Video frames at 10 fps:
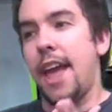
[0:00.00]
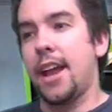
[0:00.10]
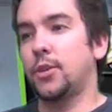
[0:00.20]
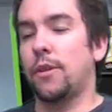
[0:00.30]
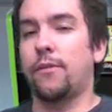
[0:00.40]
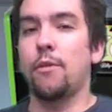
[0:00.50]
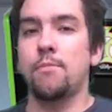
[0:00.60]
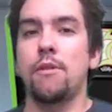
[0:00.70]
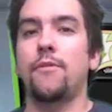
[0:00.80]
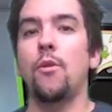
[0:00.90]
Android four
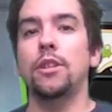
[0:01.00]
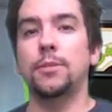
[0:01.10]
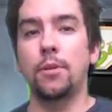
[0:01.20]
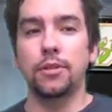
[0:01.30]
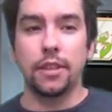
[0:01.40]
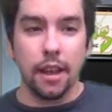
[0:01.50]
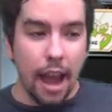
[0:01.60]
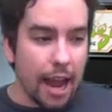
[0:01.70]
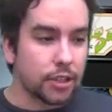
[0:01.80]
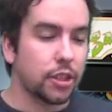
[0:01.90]
point four is supposed to
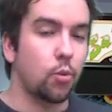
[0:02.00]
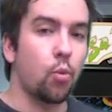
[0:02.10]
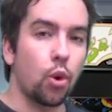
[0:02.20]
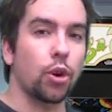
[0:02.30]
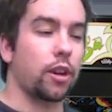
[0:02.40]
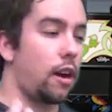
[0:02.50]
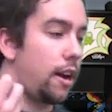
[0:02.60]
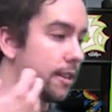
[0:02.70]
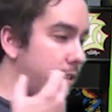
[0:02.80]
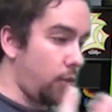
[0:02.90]
actually work
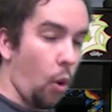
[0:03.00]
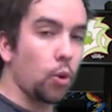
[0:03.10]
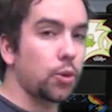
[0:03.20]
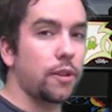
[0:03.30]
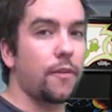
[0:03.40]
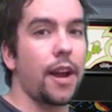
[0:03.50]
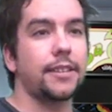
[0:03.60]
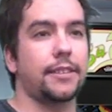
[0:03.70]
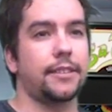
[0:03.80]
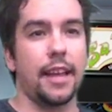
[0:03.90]
on older
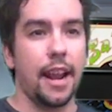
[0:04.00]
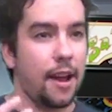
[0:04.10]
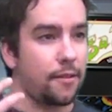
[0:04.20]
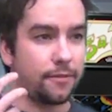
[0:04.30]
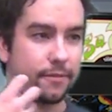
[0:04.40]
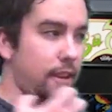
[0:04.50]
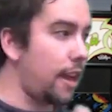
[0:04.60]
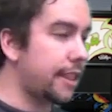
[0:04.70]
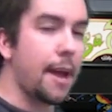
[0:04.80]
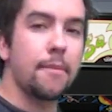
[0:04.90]
devices that have
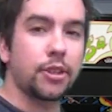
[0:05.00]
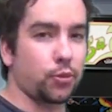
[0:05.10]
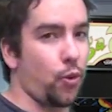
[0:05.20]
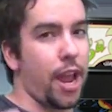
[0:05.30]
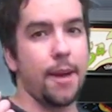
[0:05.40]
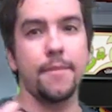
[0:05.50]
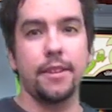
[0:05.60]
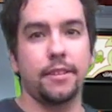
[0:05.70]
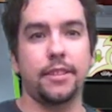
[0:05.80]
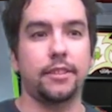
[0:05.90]
not that much RAM
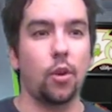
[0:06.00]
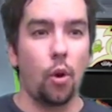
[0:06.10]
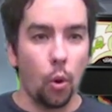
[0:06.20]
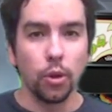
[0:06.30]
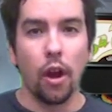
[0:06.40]
and just old